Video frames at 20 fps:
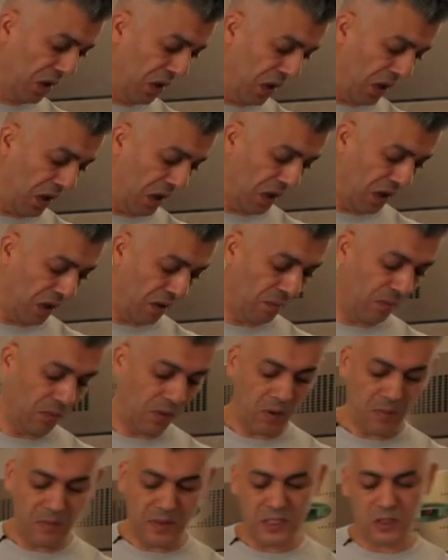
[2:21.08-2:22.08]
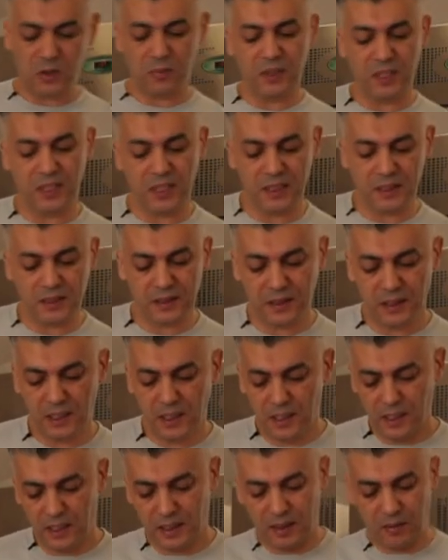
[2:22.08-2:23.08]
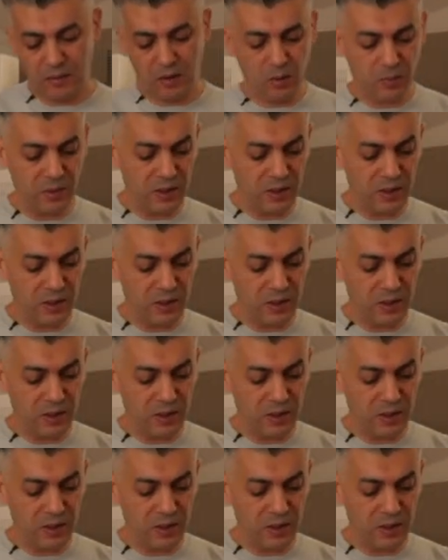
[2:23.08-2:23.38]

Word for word: um, a medium heat and I'm going to